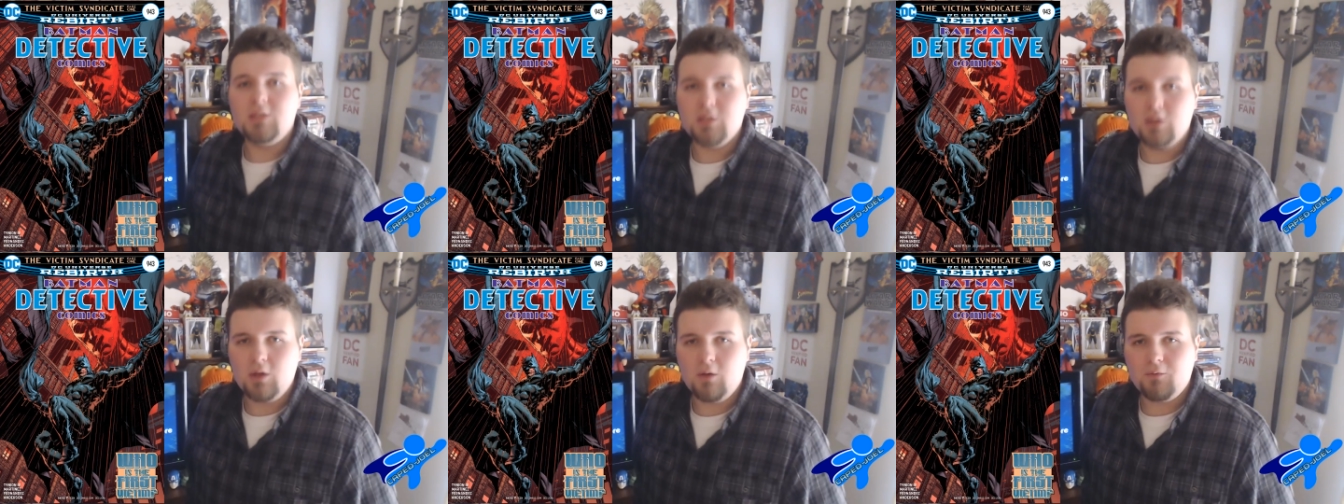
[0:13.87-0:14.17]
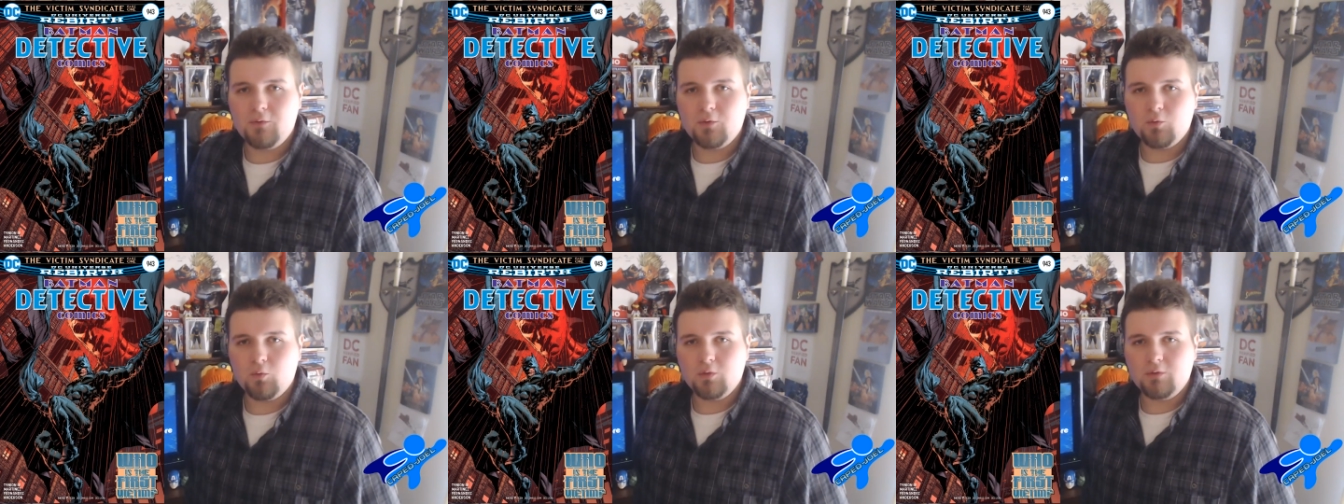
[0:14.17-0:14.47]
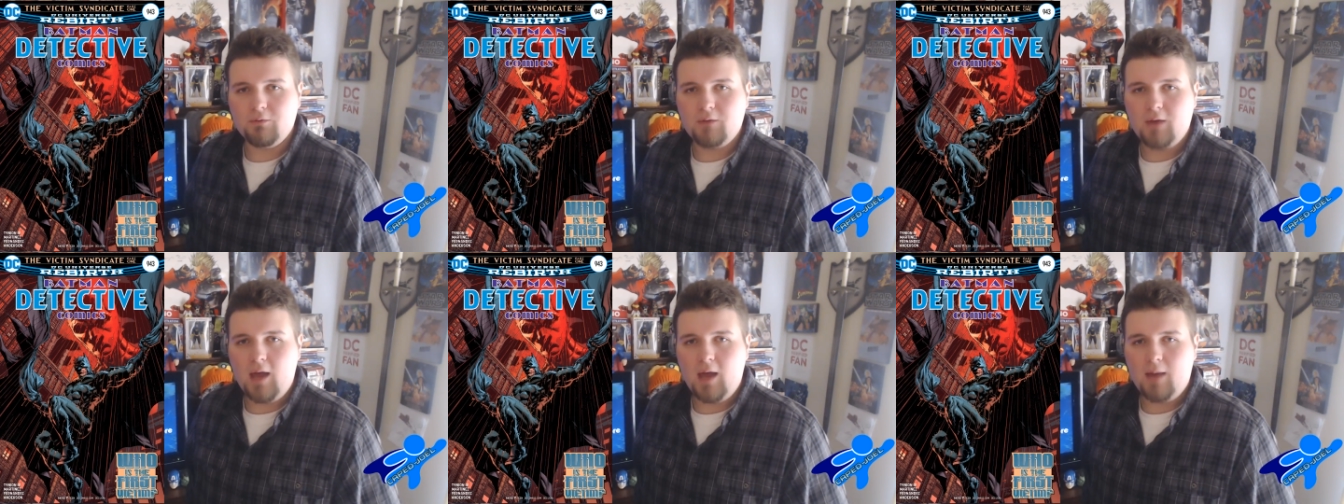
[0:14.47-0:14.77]
to know from the
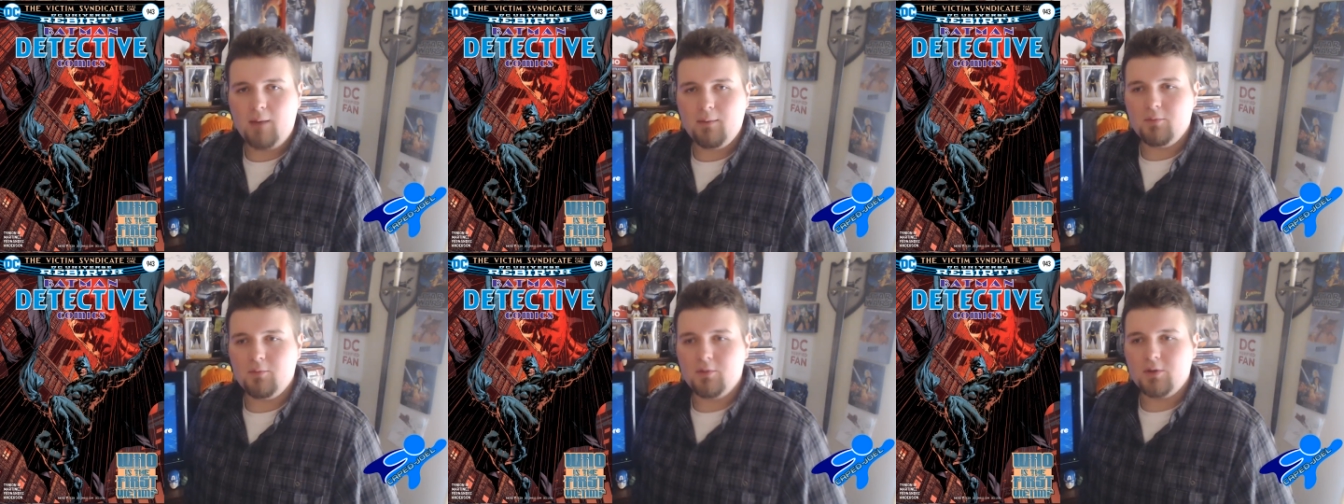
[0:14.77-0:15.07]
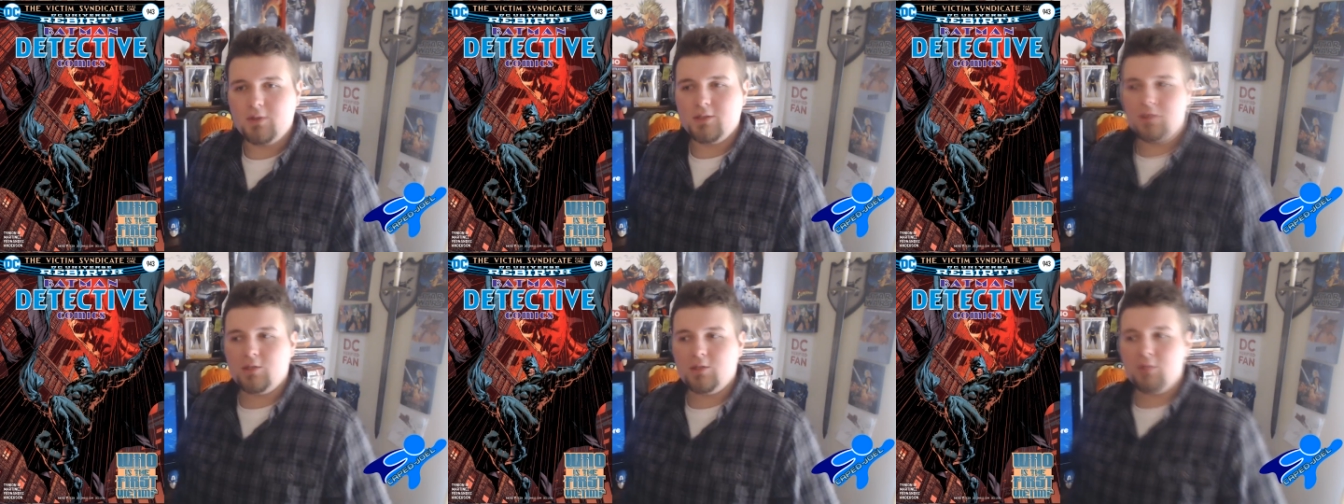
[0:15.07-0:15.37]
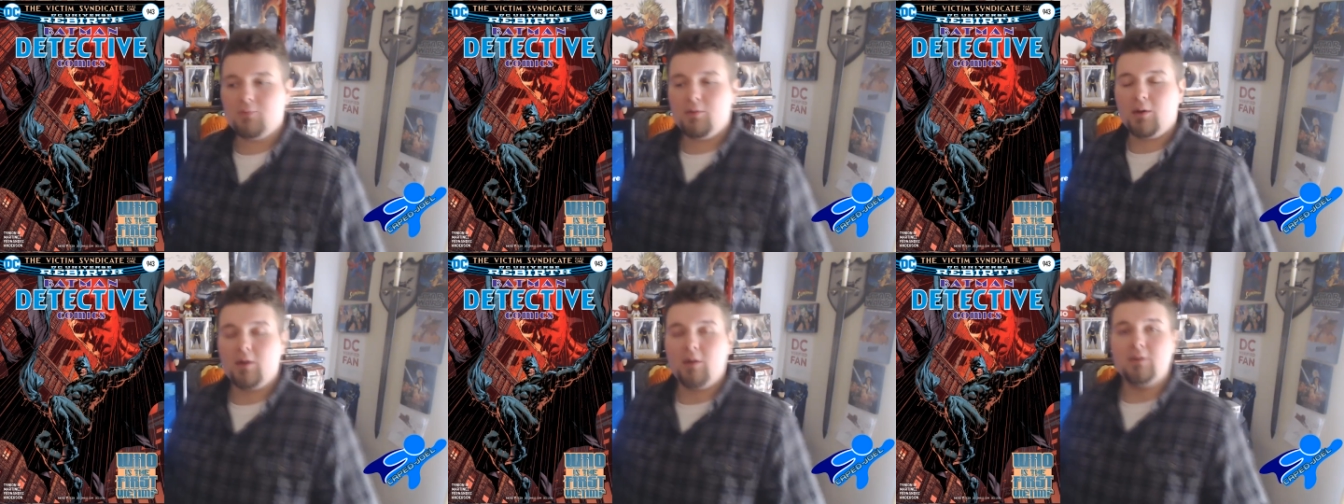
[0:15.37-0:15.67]
world of comic books and
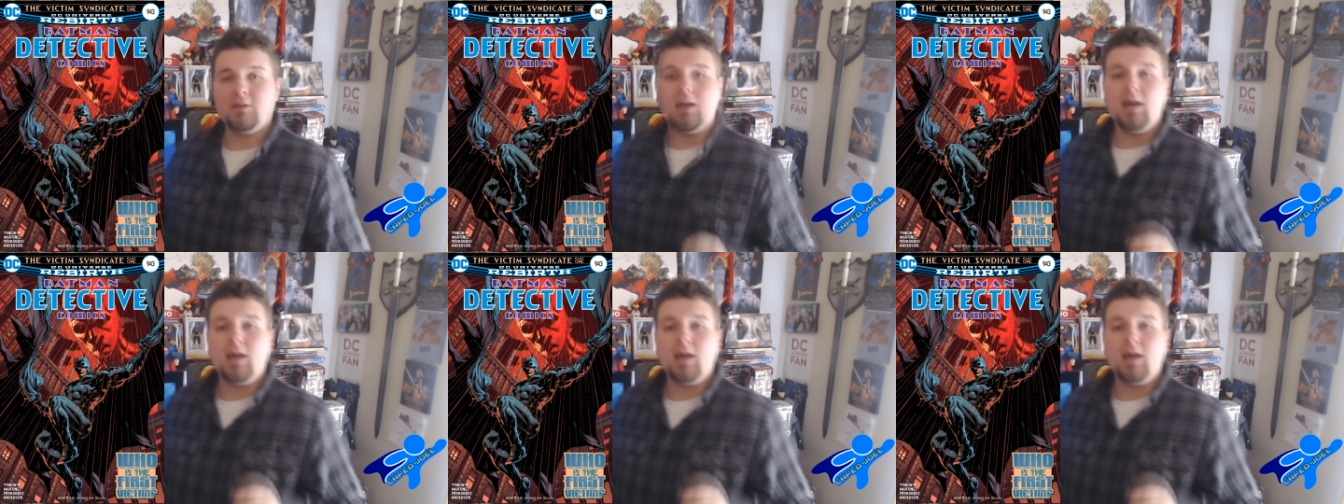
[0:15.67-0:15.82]
superheroes.